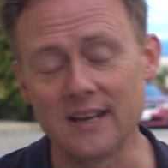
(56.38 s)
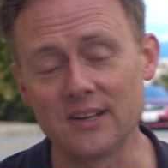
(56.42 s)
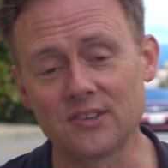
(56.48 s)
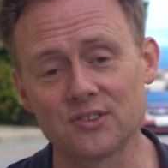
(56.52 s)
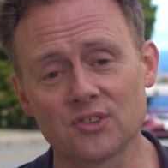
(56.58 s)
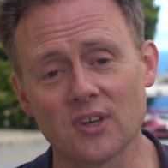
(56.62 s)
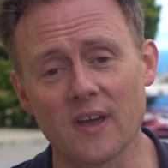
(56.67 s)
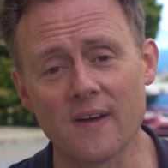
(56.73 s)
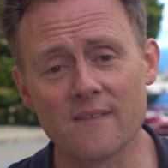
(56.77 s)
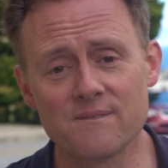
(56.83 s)

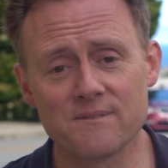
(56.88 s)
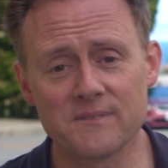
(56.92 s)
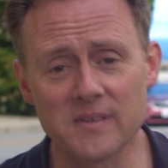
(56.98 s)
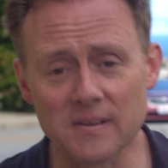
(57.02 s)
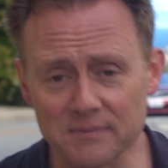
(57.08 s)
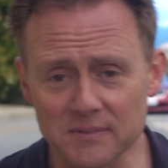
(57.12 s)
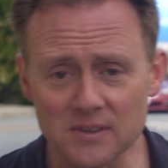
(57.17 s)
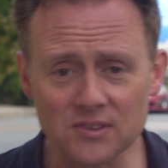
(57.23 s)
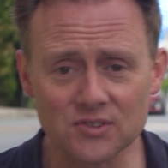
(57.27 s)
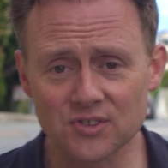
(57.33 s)
It's
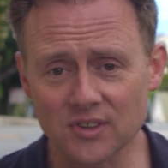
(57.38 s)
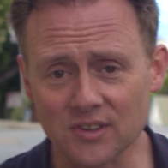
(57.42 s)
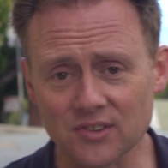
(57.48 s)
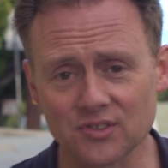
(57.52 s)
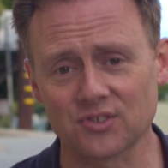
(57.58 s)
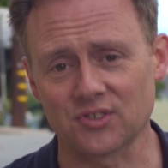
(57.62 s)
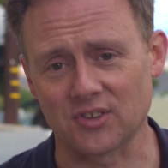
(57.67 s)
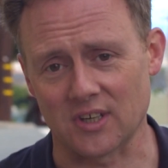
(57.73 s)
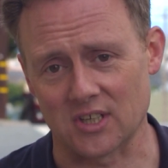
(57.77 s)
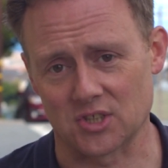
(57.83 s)

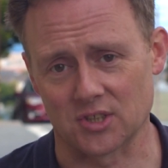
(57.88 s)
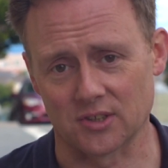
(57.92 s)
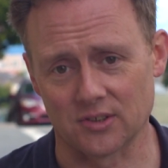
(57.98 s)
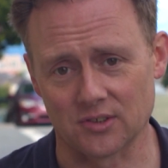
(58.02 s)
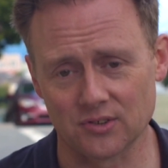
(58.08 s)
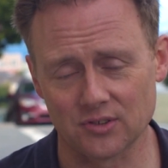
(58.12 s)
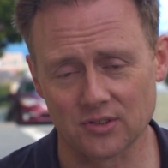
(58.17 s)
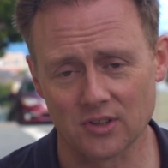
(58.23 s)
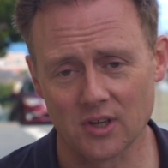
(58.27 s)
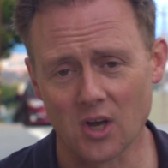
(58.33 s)
56
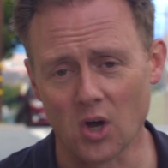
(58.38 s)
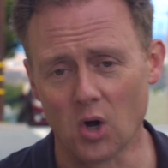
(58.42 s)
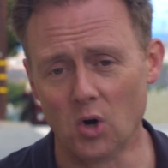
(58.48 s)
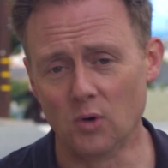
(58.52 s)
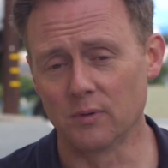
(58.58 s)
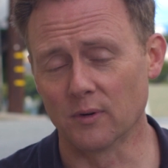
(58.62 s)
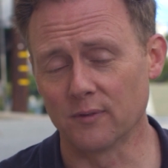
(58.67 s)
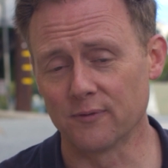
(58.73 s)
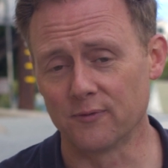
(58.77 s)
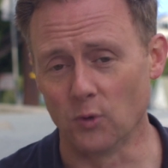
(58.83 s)
sessions
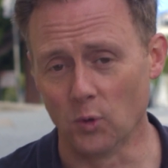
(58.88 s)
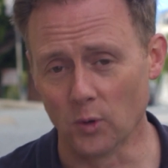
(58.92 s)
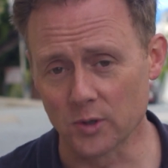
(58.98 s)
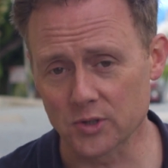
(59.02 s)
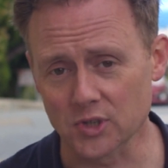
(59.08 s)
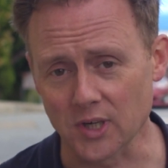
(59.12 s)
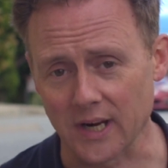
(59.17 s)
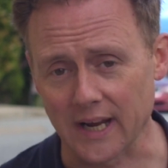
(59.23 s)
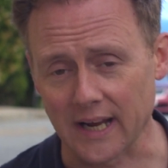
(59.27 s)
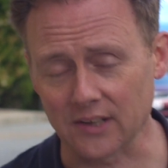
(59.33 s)
over
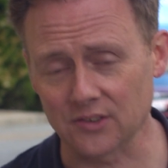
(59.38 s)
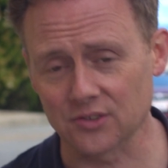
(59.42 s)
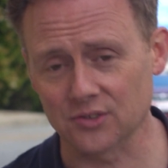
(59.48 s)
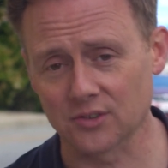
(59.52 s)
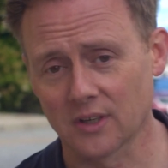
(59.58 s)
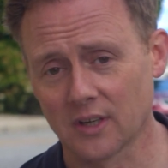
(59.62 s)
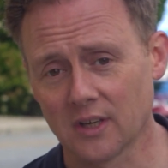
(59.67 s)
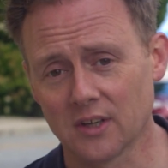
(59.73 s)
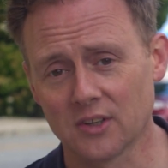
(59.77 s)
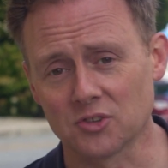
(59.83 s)
four
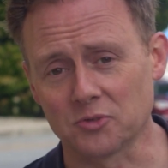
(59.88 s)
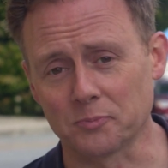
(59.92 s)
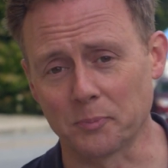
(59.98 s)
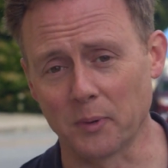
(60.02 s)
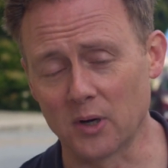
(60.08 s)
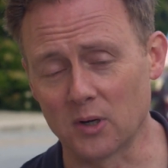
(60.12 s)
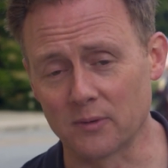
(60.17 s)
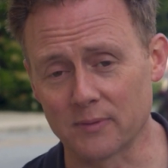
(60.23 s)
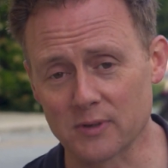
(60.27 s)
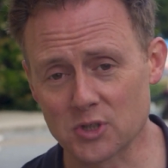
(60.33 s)
tracks,
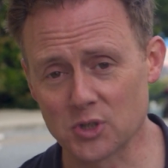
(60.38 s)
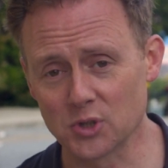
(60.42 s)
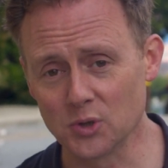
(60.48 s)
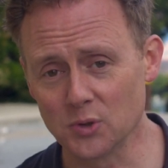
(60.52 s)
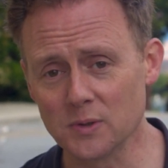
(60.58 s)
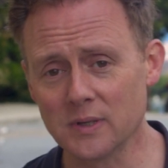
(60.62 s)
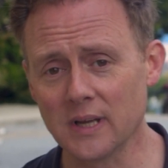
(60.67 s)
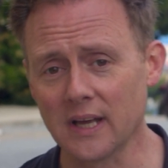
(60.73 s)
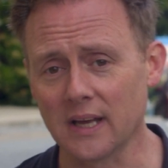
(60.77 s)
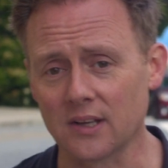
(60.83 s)
spread over
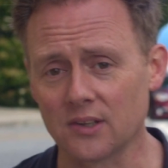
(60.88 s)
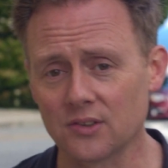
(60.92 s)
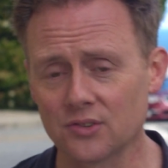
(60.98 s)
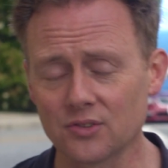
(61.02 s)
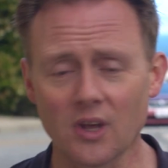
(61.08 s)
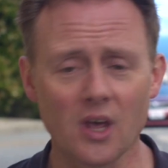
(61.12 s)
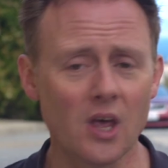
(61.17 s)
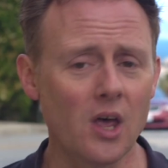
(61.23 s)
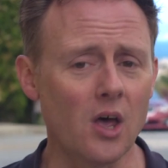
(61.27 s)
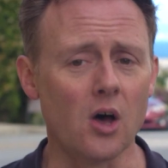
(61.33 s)
two
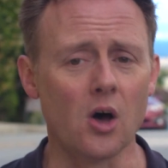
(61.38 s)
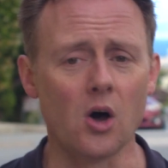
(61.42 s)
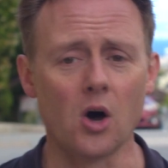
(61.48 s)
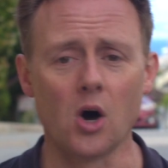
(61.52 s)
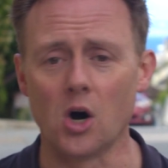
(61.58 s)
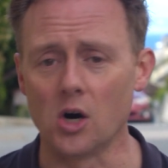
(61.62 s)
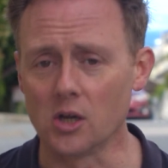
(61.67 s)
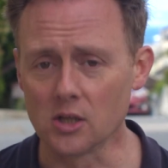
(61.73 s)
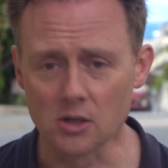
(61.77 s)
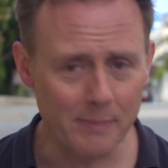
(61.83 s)
days,
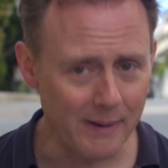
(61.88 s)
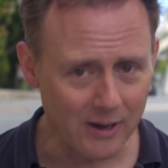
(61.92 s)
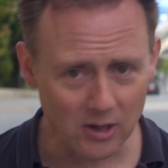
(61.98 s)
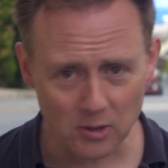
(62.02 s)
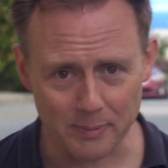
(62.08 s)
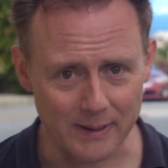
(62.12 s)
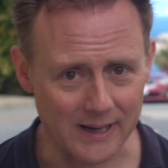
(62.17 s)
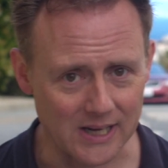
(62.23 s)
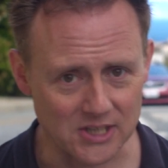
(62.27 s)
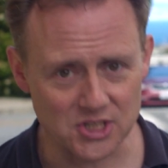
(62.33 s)
all
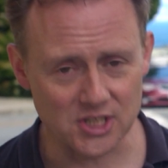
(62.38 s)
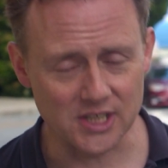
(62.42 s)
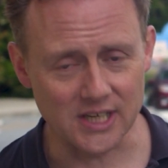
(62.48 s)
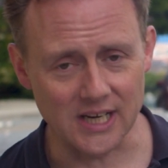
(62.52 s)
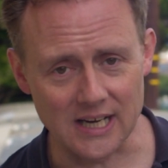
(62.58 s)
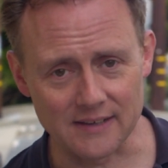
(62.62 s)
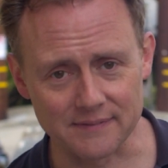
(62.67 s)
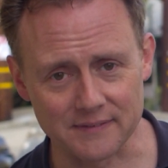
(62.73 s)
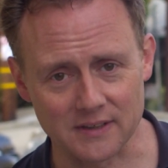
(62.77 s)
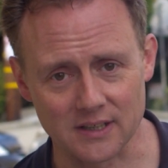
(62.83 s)
about
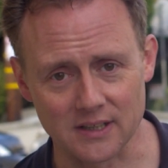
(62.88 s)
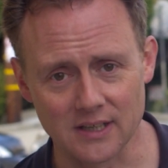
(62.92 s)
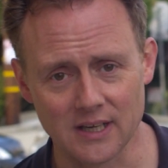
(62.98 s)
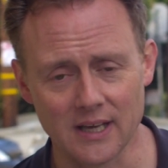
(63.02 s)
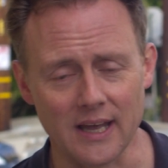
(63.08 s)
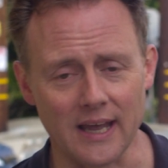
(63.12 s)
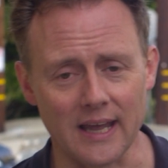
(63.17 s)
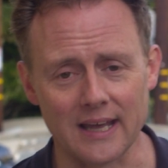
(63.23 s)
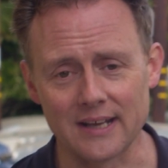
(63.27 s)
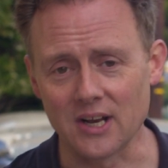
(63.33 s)
Apache
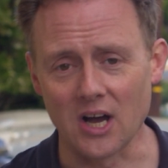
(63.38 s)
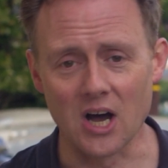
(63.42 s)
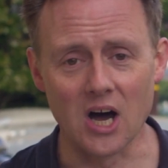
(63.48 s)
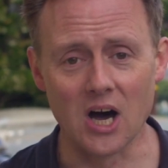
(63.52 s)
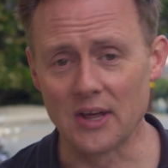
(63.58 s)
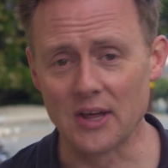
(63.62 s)
Kafka and